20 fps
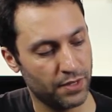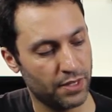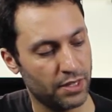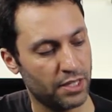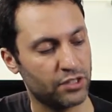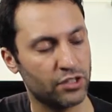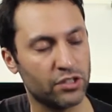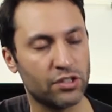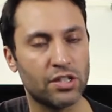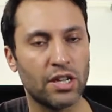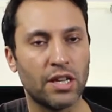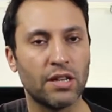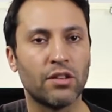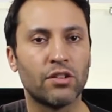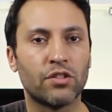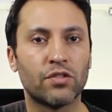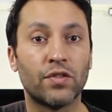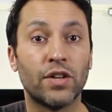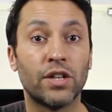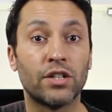Let's just take
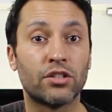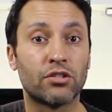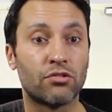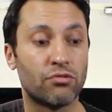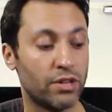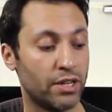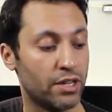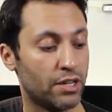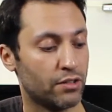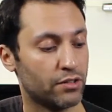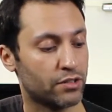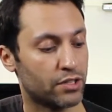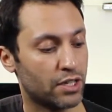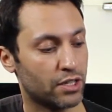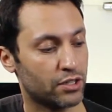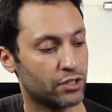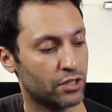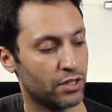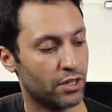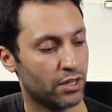those first 3 notes
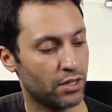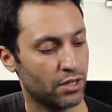actually.